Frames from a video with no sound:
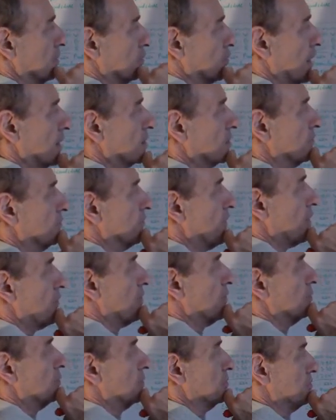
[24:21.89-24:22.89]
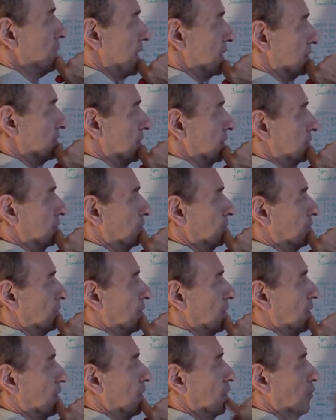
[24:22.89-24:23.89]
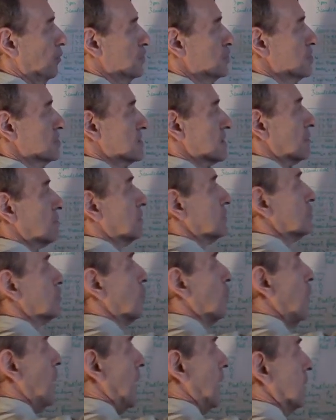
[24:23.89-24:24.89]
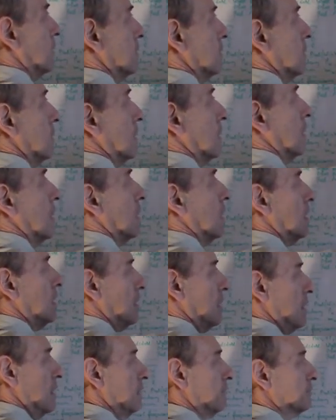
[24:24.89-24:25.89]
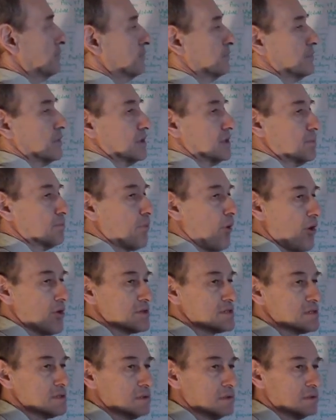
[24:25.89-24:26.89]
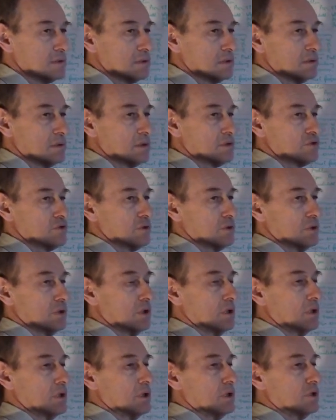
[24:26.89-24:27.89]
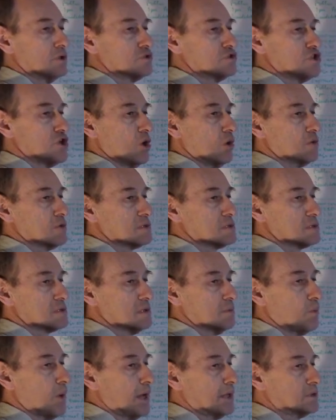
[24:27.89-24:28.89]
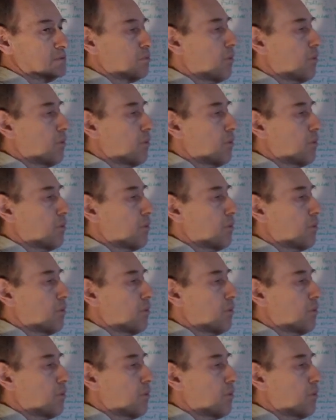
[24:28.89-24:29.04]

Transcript: random variable beta, which is equal to 1 if the person uh, chose the white